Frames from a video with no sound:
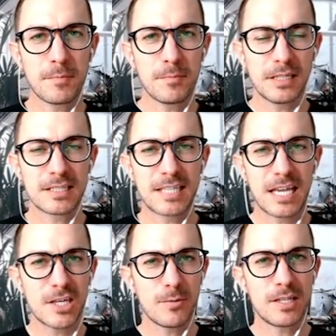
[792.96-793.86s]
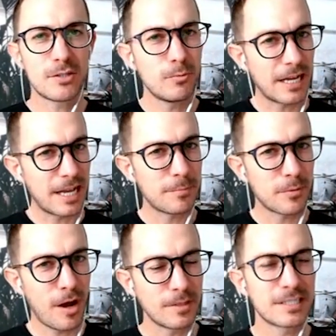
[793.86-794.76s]
but let's take you into, like I
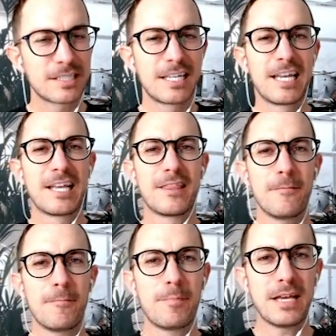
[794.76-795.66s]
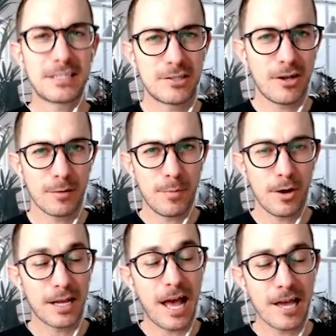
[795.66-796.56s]
promised, the best dog
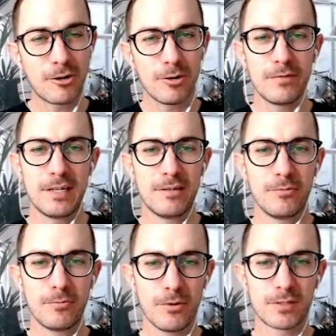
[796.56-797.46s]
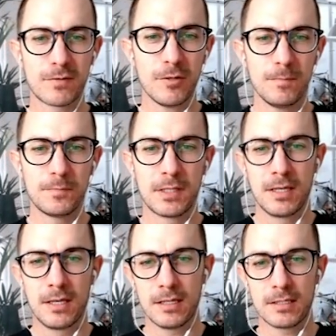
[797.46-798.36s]
park I know of in Roseville.
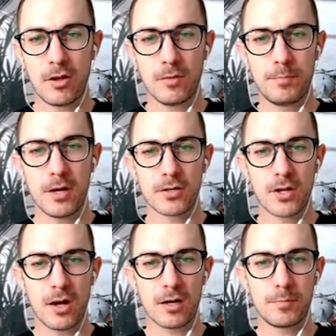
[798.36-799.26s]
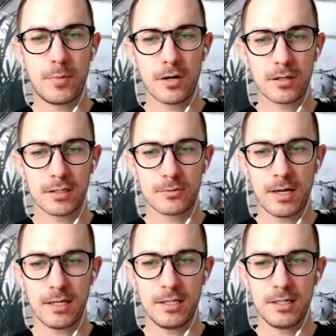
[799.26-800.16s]
It's called Bear Dog Park. It's
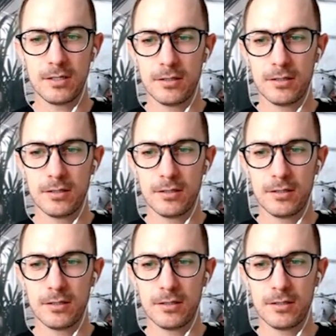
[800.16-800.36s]
right here.